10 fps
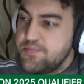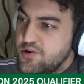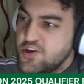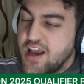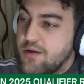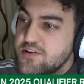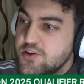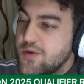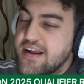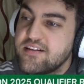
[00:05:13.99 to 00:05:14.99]
Bounjah was
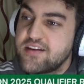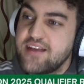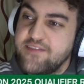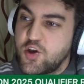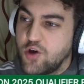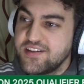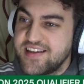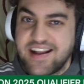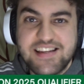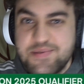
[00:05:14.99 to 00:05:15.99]
always looking for
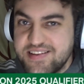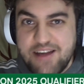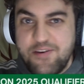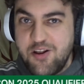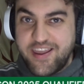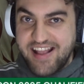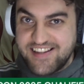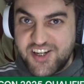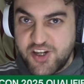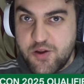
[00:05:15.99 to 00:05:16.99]
contact. He was never looking
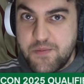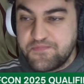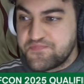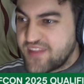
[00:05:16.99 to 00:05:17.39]
to shoot.